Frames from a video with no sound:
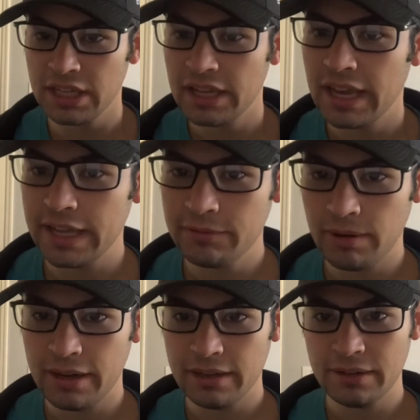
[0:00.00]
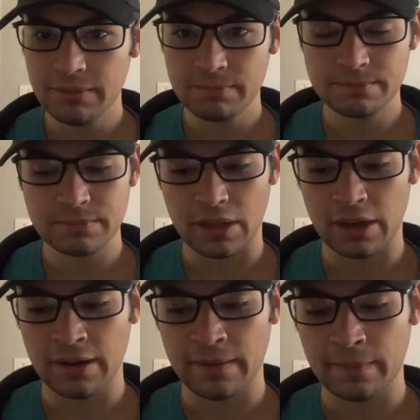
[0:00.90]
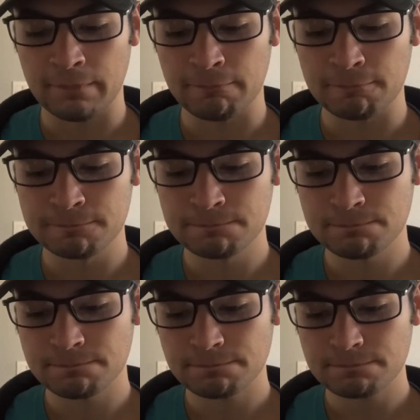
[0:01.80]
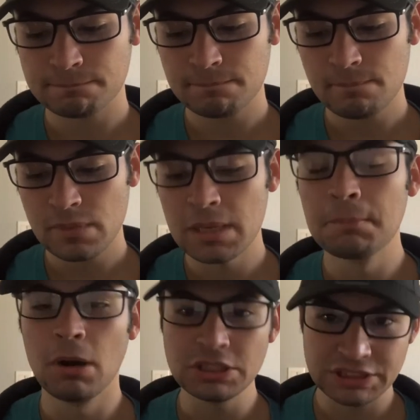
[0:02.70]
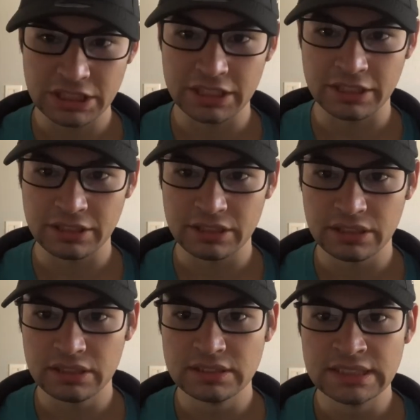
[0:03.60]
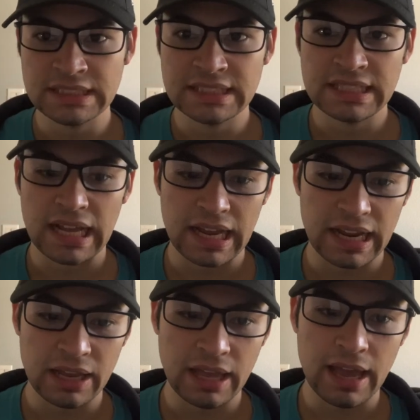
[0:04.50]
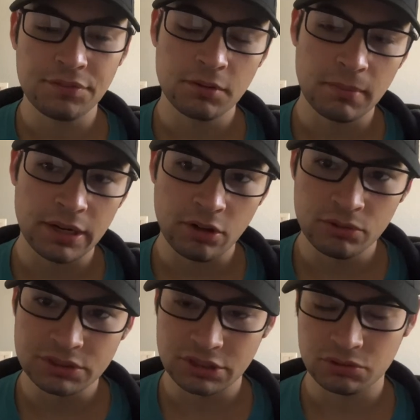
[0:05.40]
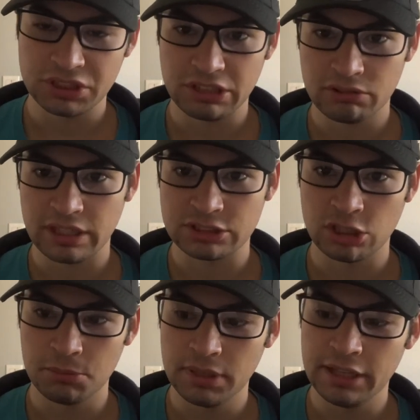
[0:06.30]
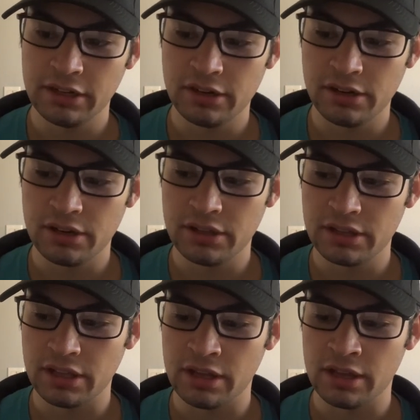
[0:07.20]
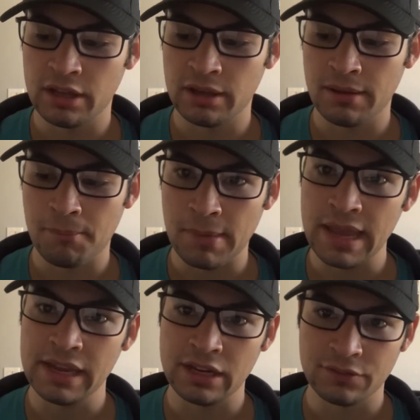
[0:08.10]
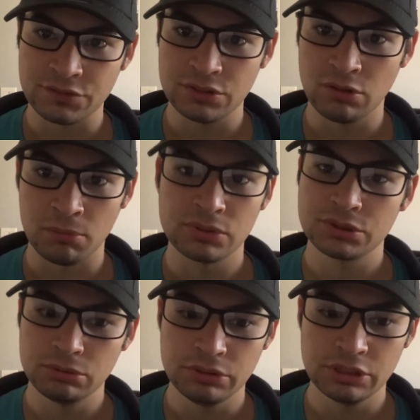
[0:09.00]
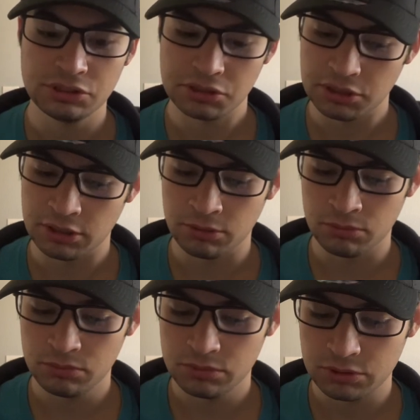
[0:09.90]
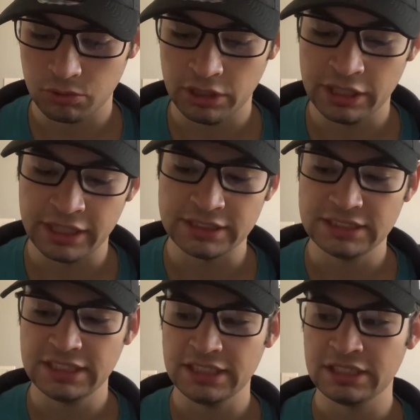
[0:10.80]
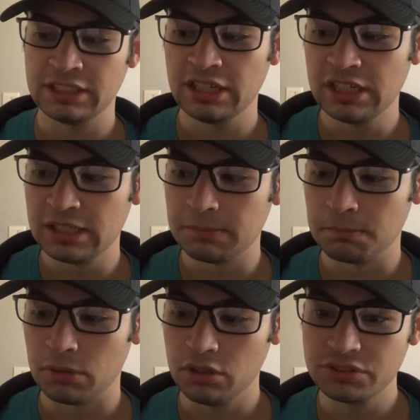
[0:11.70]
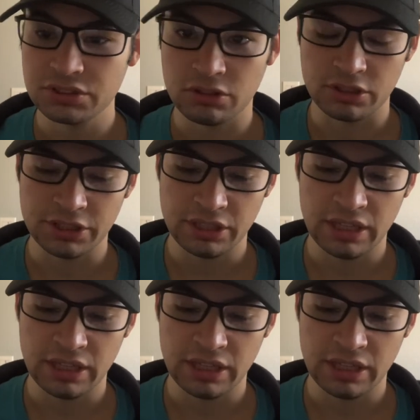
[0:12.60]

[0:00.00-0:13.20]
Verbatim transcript: Anyway, um, personally, after my original channel got terminated uh, May of almost two years ago, 2019, personally,